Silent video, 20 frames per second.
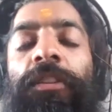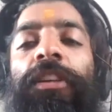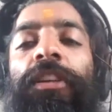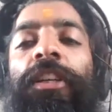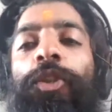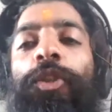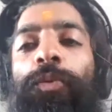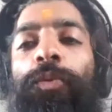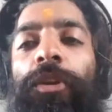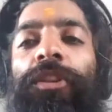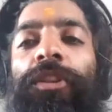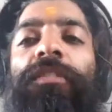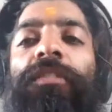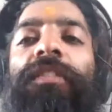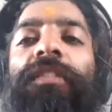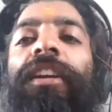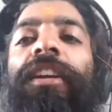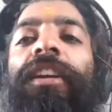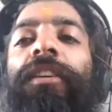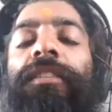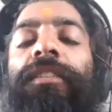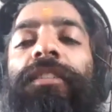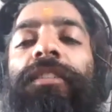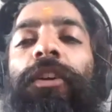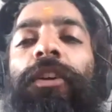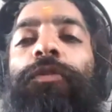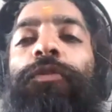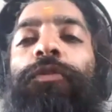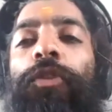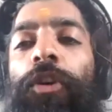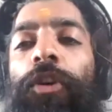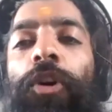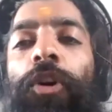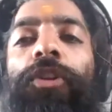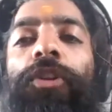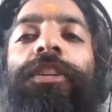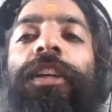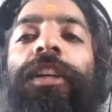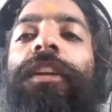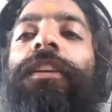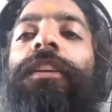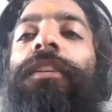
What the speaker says: each one the right side of content.